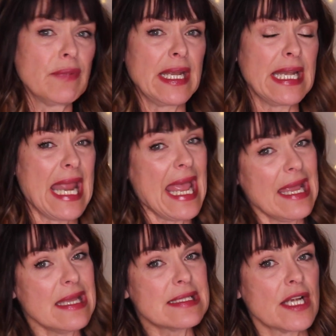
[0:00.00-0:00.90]
Retin
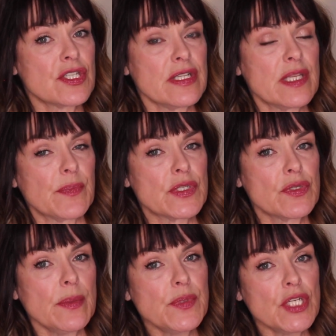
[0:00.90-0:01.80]
A is actually the
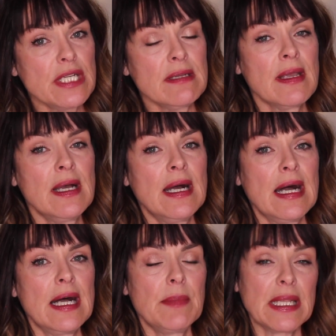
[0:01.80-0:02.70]
prescription prescription
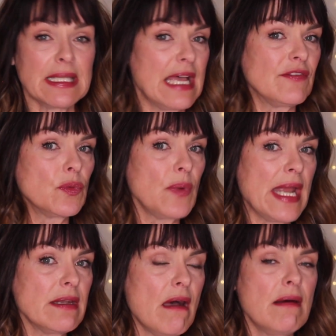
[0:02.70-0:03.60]
um, level
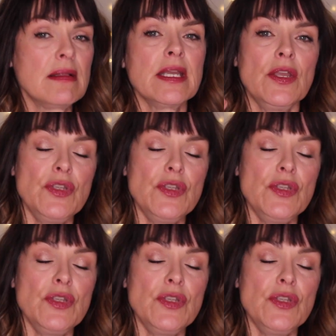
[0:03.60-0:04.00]
retinol.